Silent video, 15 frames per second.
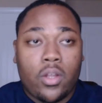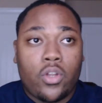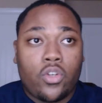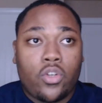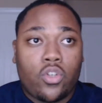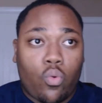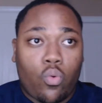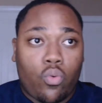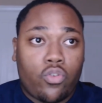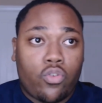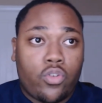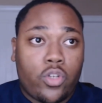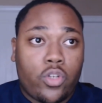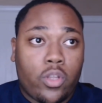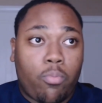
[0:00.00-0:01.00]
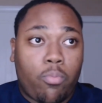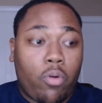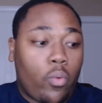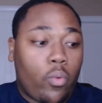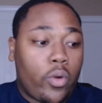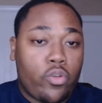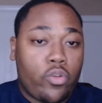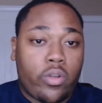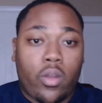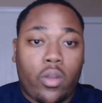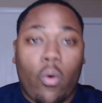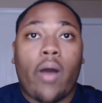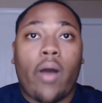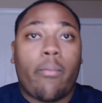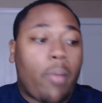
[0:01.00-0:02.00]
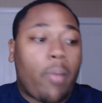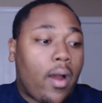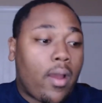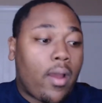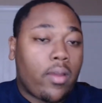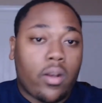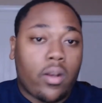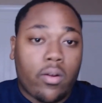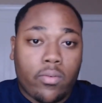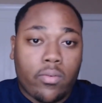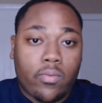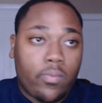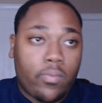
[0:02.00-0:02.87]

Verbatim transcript: to to the point where you can go out and buy, you know,